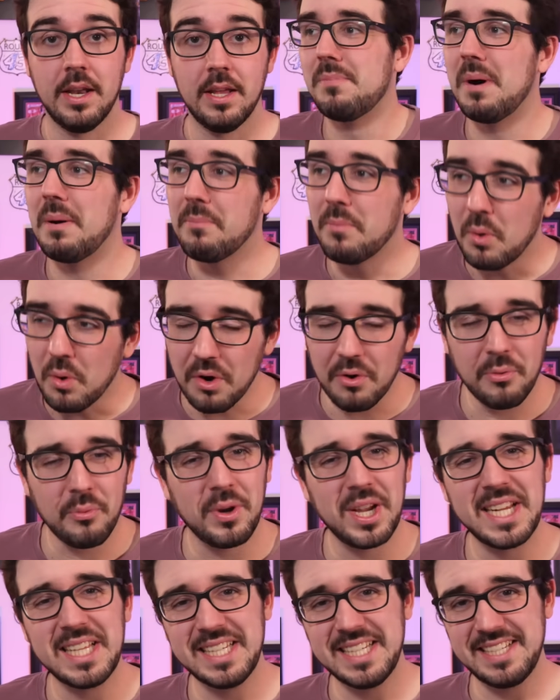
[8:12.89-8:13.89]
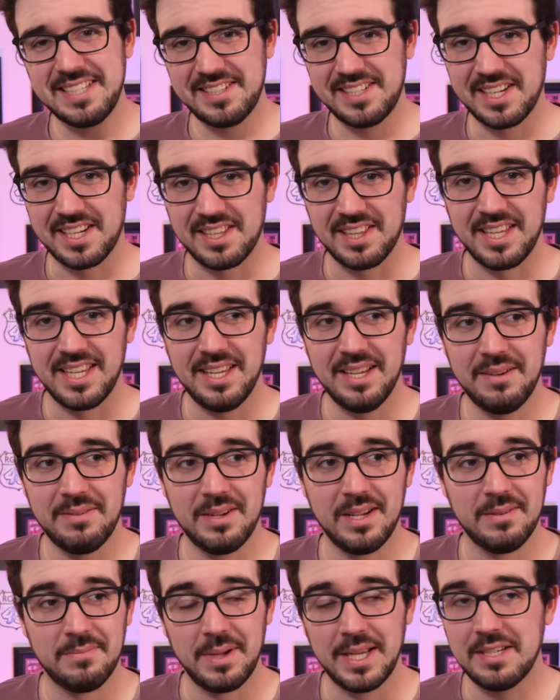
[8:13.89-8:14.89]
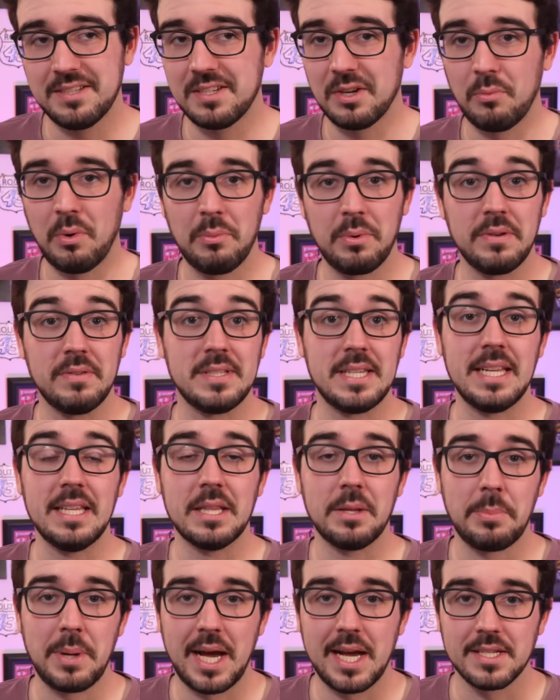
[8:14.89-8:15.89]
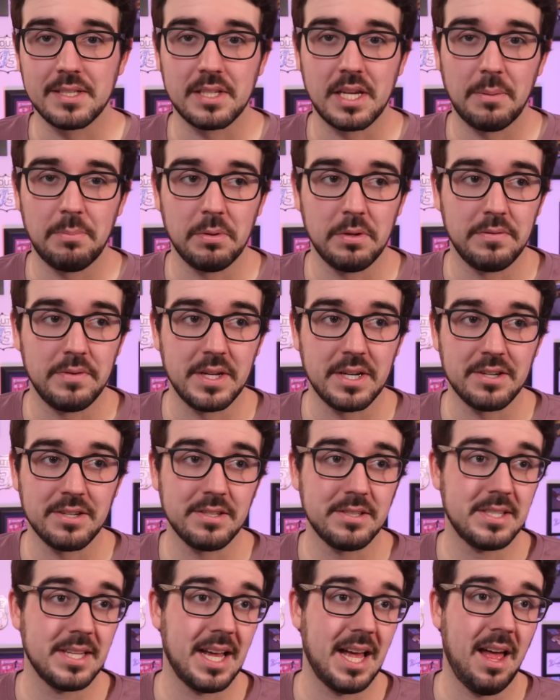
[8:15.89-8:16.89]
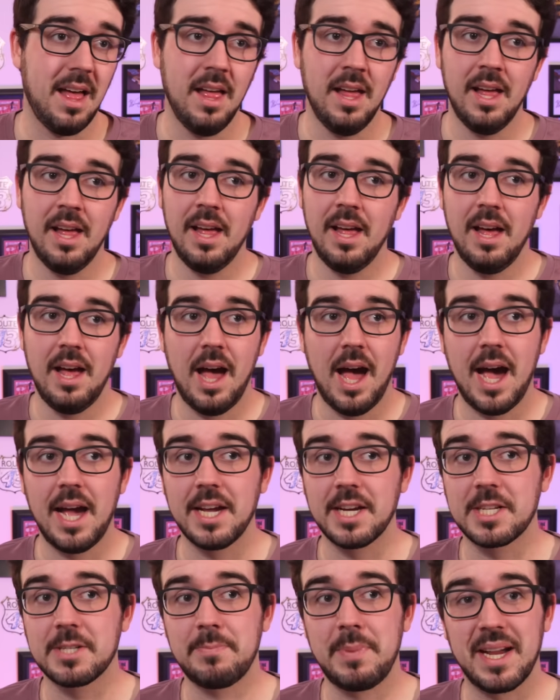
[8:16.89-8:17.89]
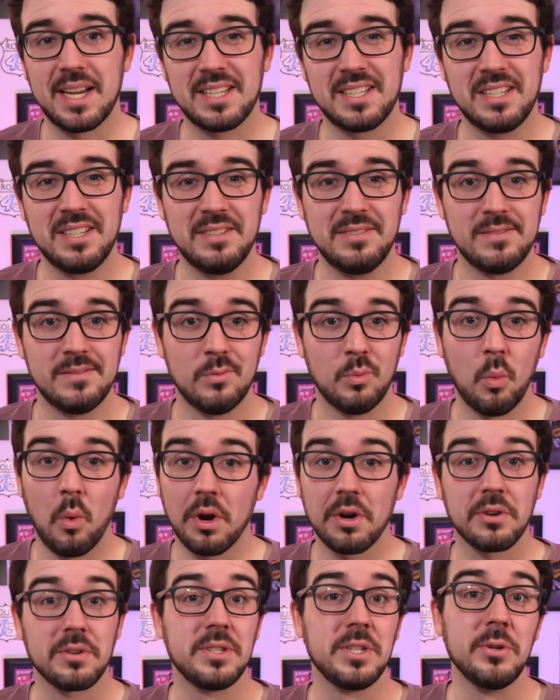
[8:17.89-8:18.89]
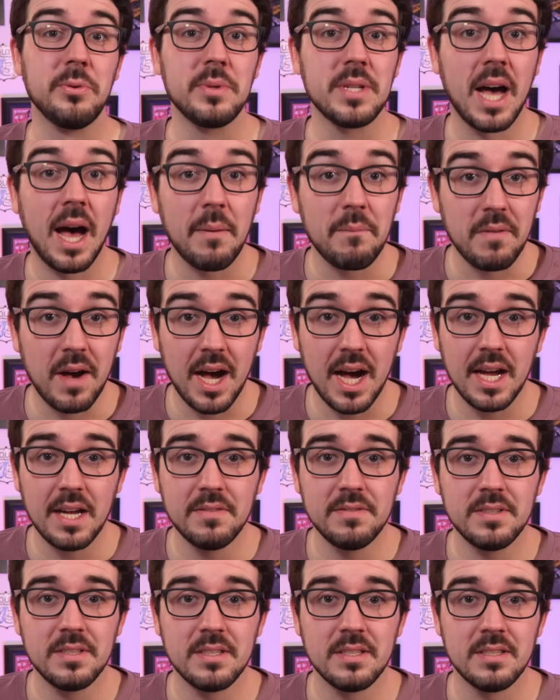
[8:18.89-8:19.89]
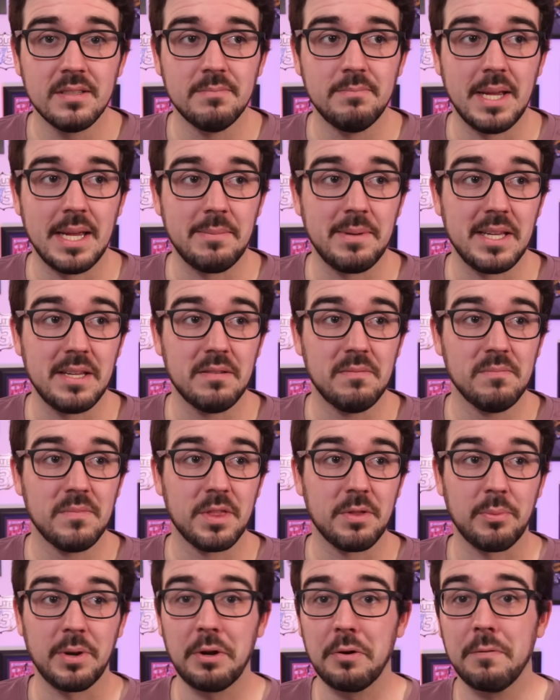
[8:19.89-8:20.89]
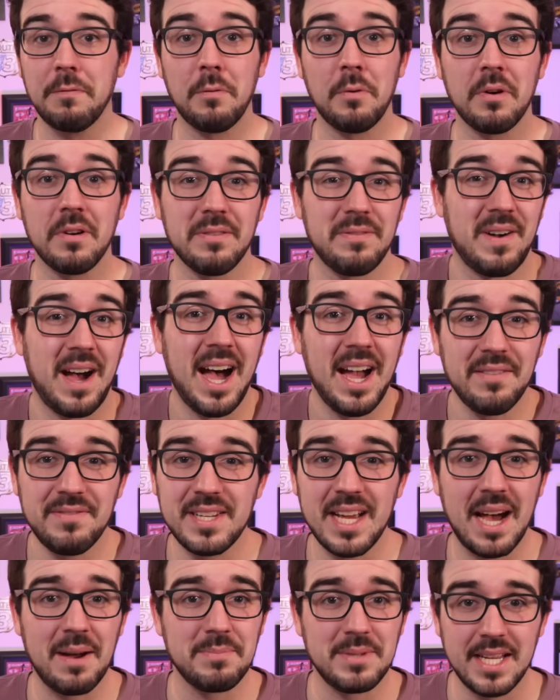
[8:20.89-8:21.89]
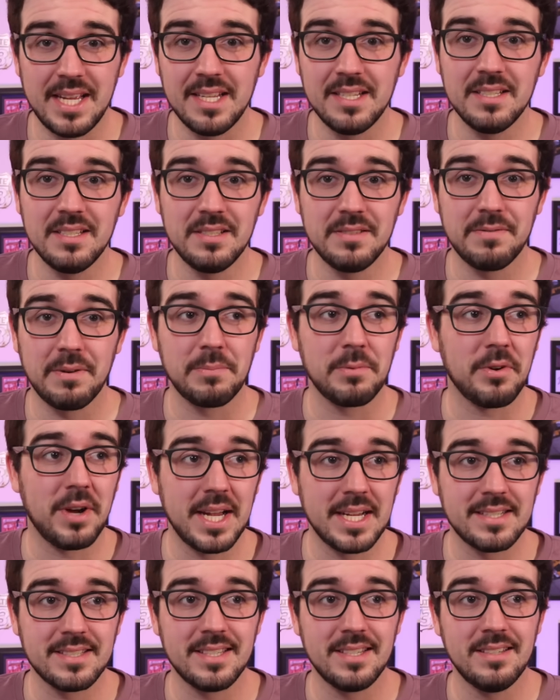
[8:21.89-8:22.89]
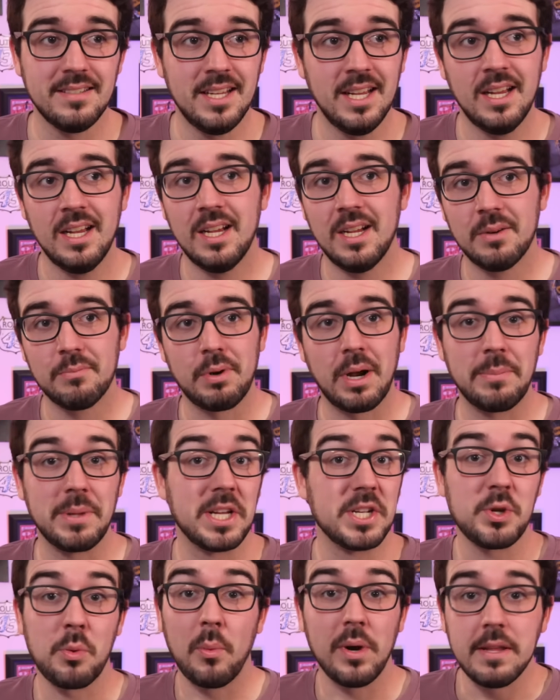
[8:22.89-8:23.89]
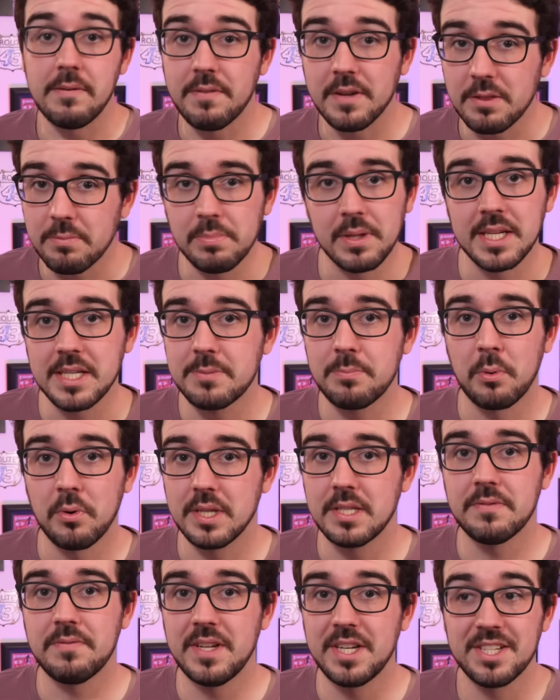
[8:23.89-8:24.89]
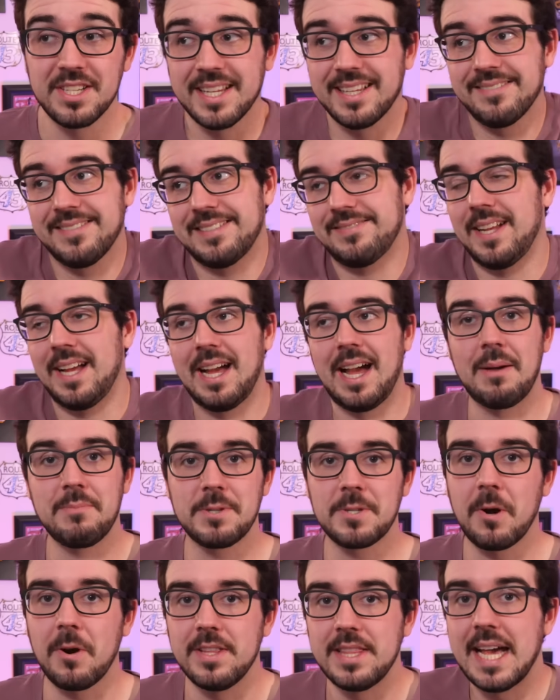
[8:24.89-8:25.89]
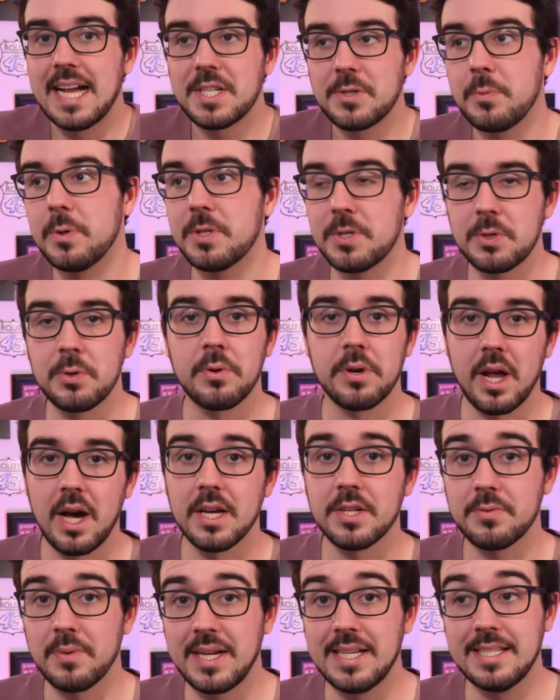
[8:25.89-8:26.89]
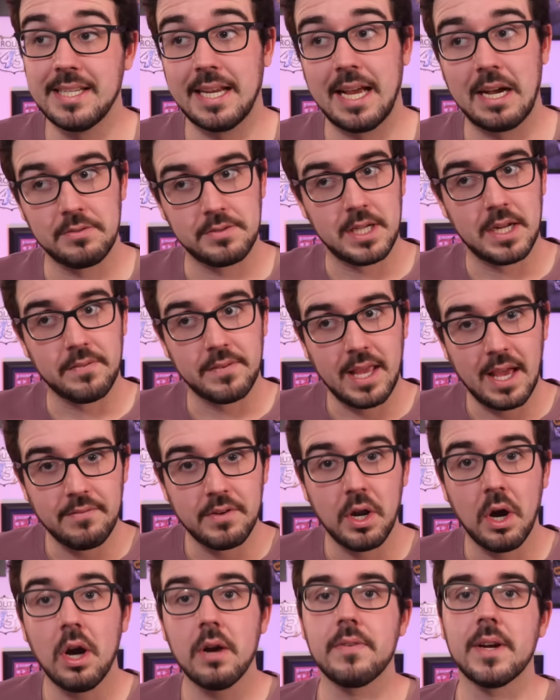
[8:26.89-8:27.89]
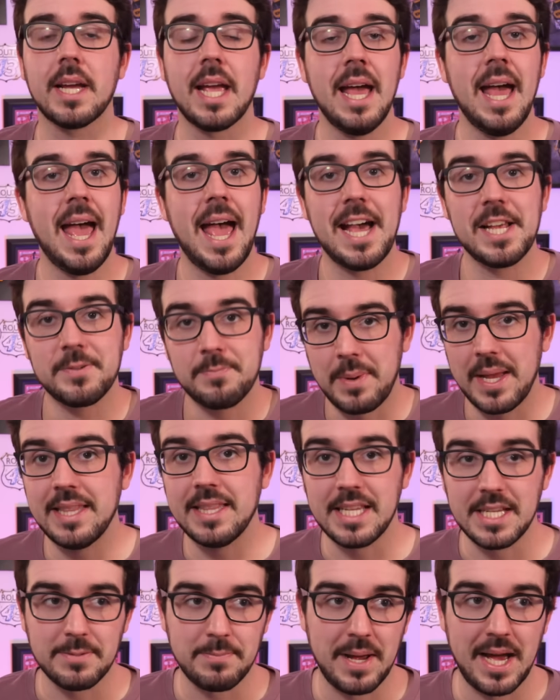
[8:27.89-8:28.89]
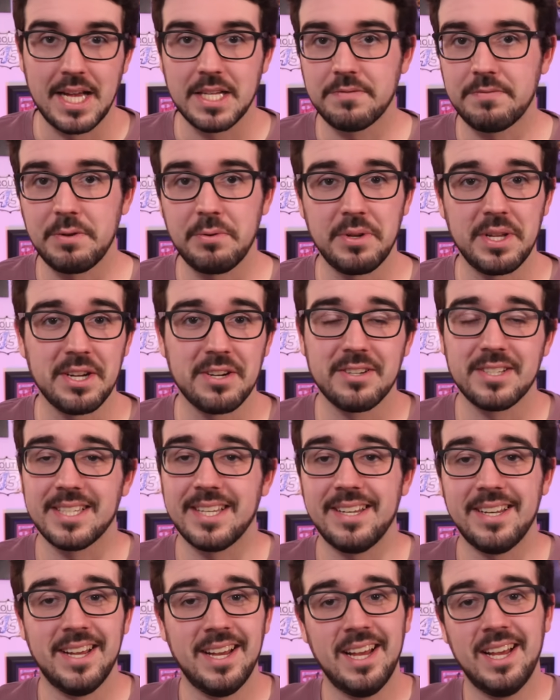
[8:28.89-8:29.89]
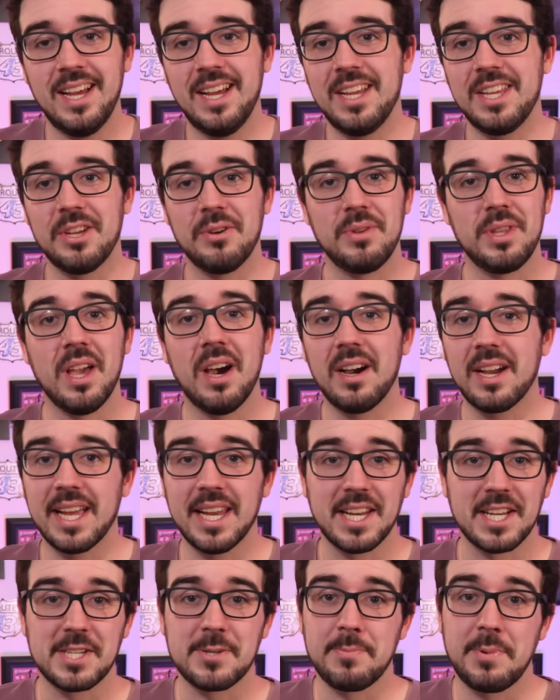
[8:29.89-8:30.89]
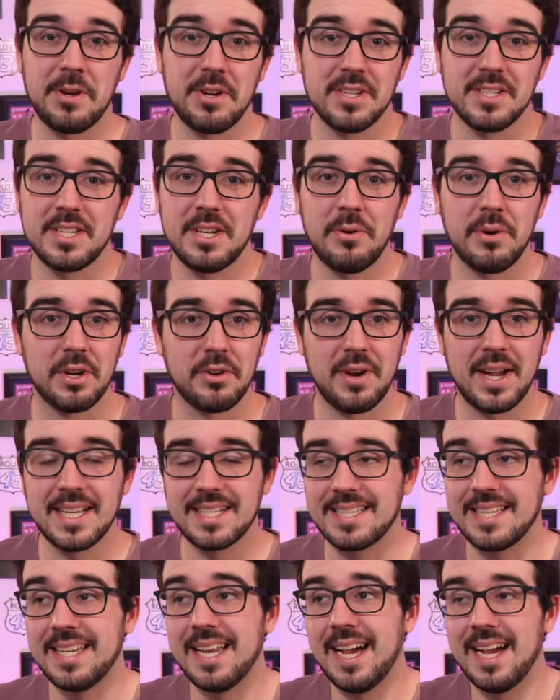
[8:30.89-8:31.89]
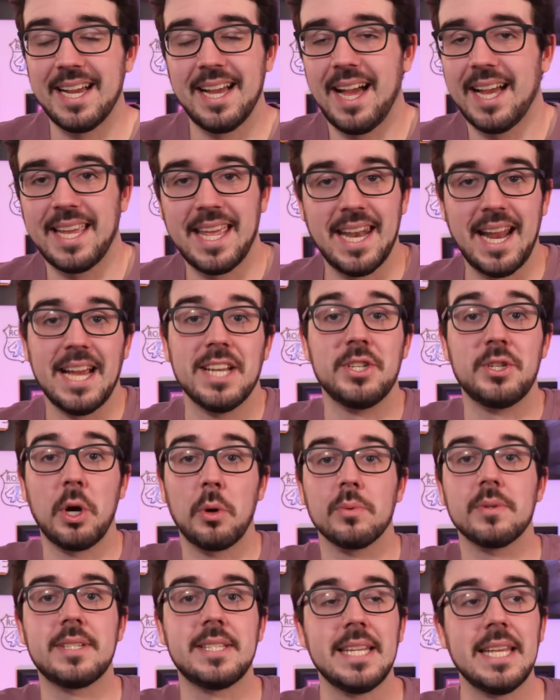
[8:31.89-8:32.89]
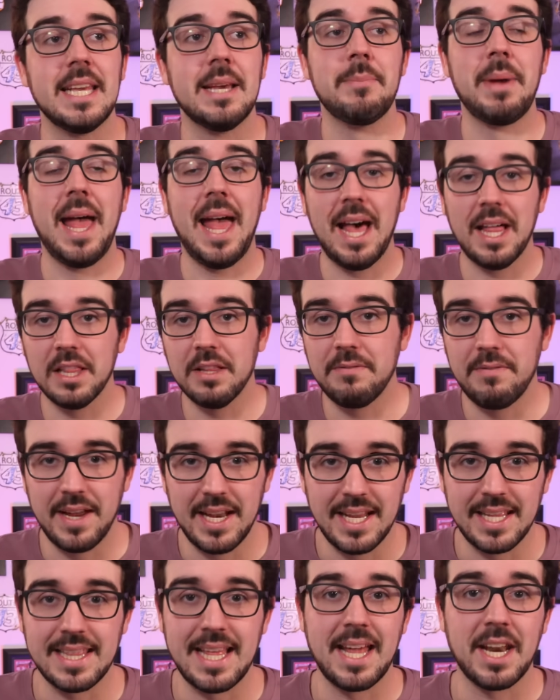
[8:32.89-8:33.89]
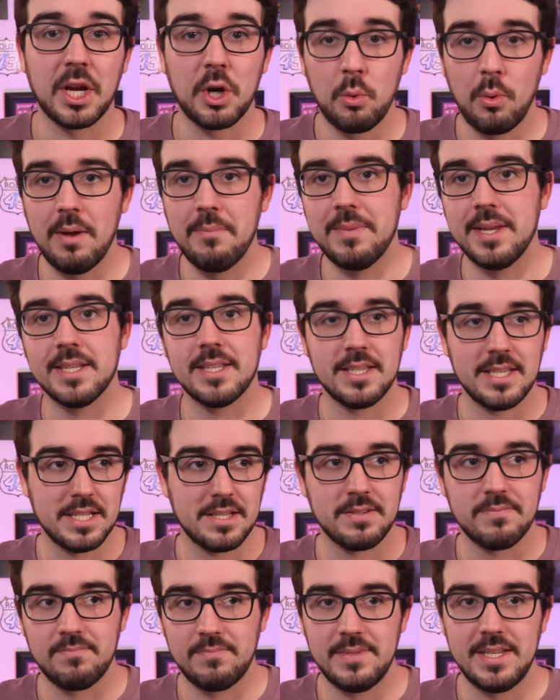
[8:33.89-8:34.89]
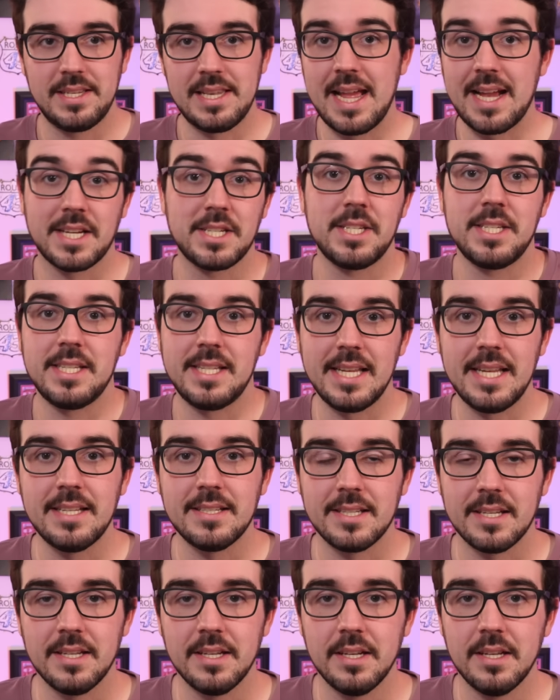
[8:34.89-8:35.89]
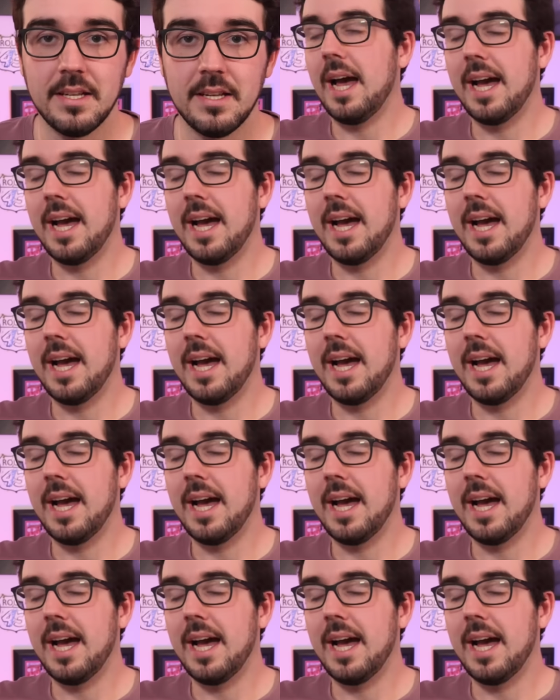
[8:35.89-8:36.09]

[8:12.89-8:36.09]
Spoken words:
But more realistically, based on what we've seen the past couple of years, I expect 1 or 2 top fives, maybe 3 or 4 or 5 top 10s from Gregson, probably a 25th place points finish. Like, I'm sorry, that's what Stewart-Haas Racing outside of Kevin Harvick has been these past few years. And you know, young, inexperienced Noah Gregson, again, I don't see him elevating that equipment this next season.